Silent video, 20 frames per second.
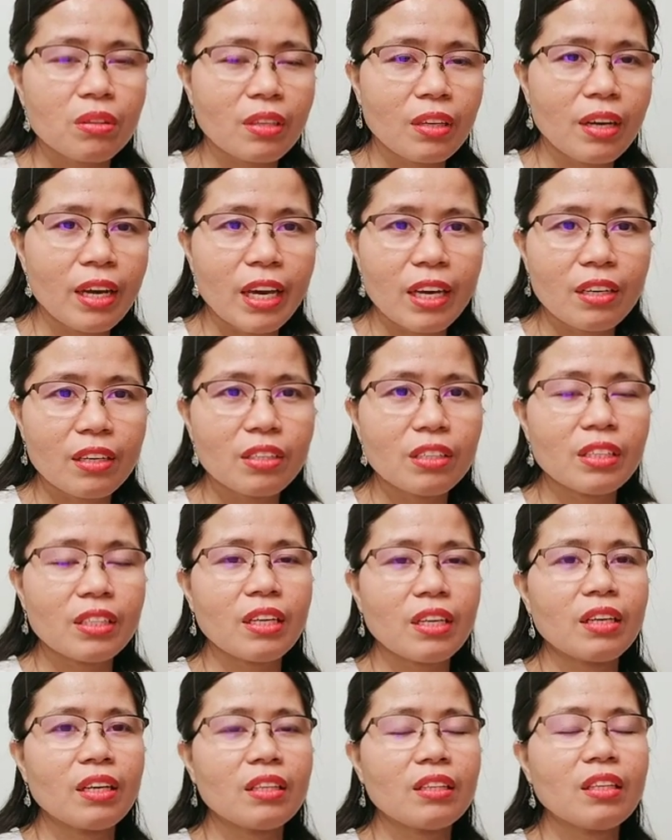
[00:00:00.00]
I understand
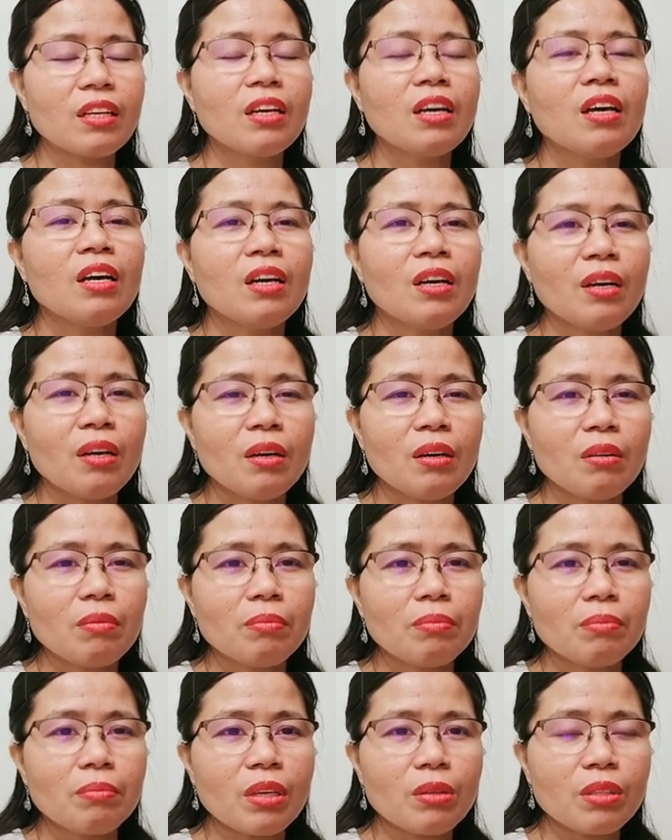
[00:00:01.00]
that
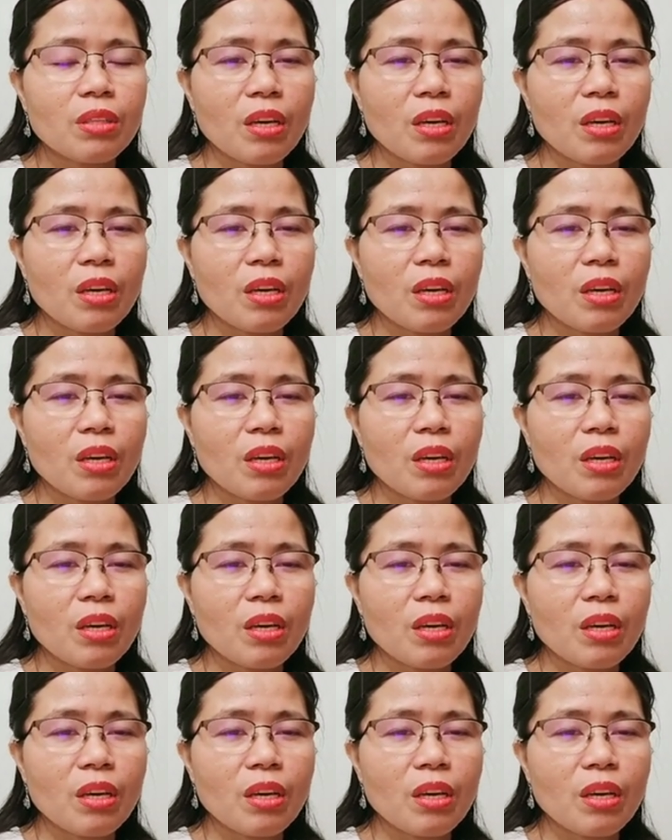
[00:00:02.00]
because